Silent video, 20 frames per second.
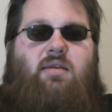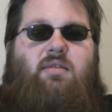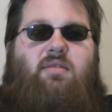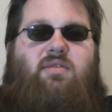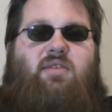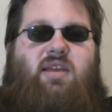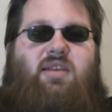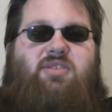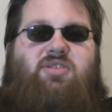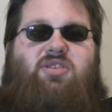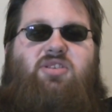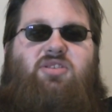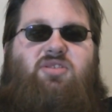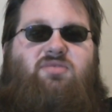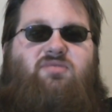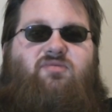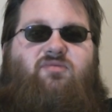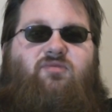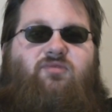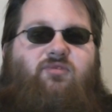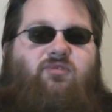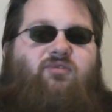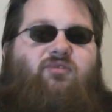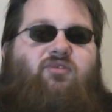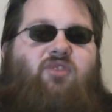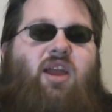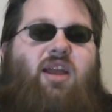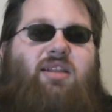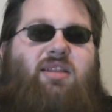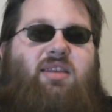that's just
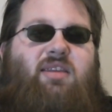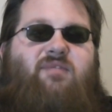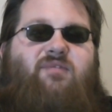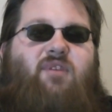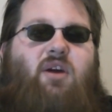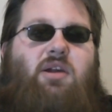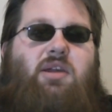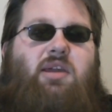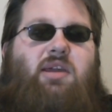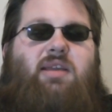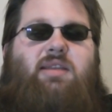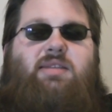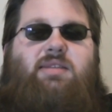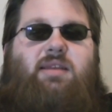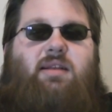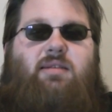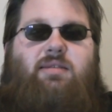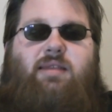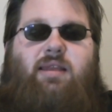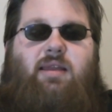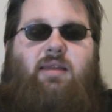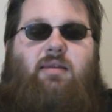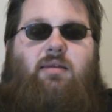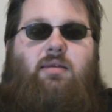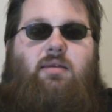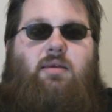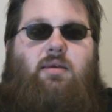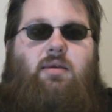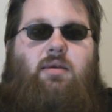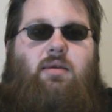frankly fucking insulting.
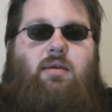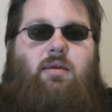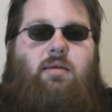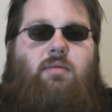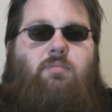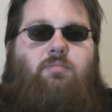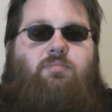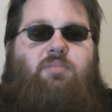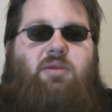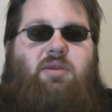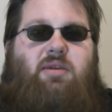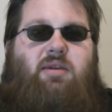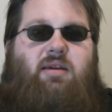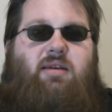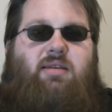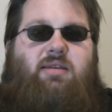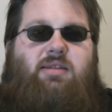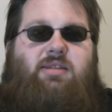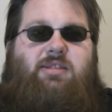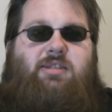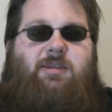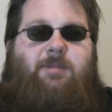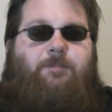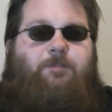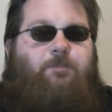because